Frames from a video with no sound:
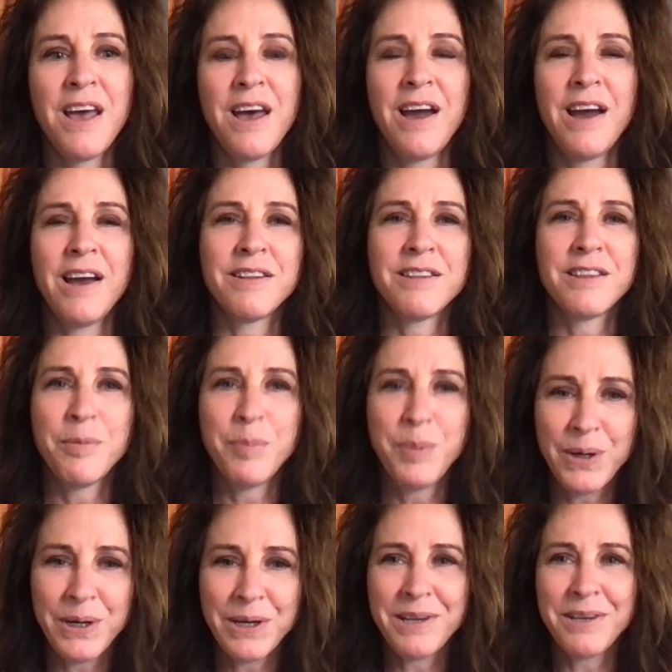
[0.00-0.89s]
All right, the
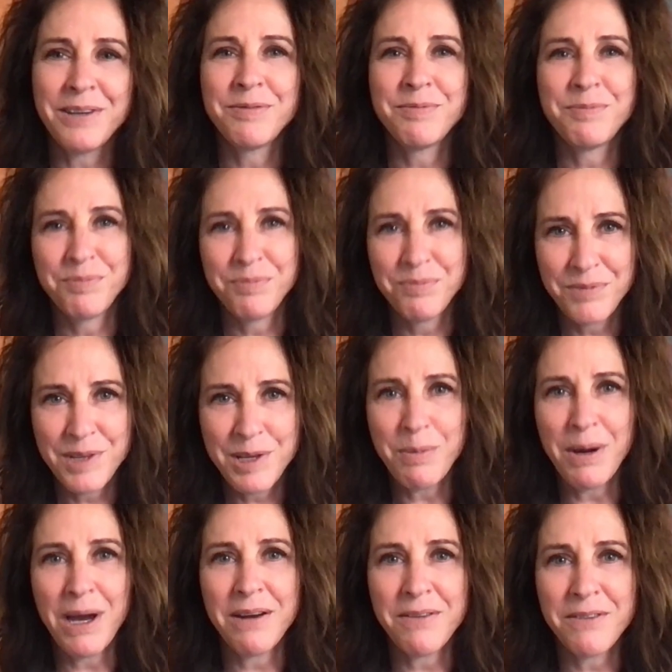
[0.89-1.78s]
book,
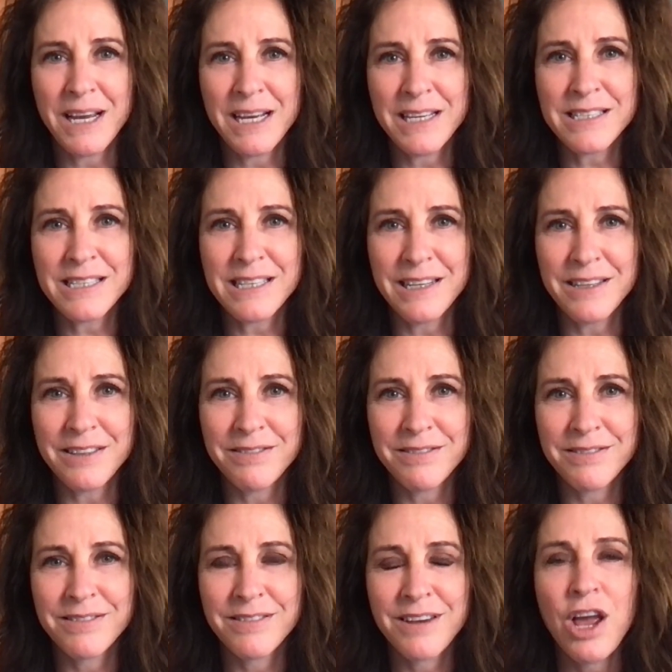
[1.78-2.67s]
you might have guessed it,
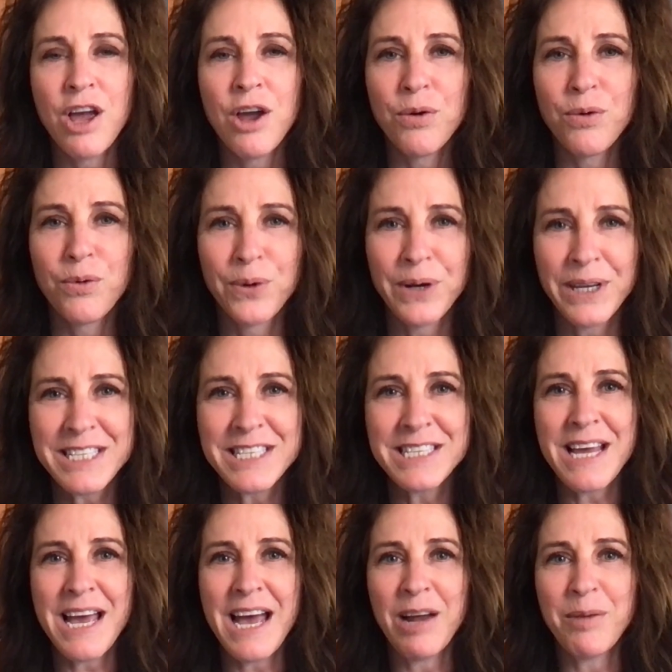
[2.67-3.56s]

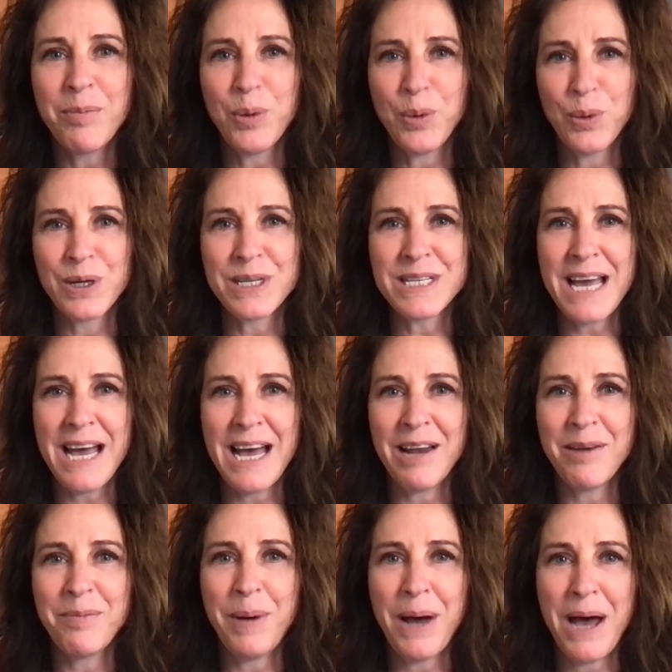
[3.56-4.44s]
Rich Dad, Poor
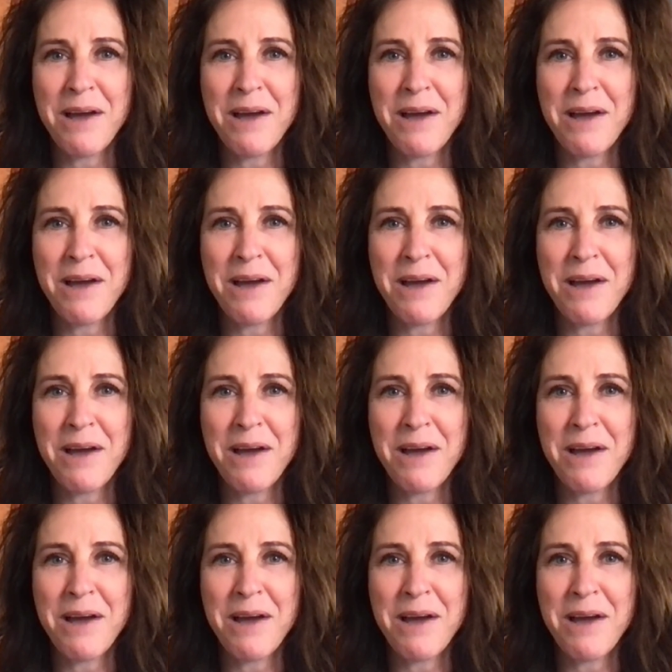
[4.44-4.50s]
Dad by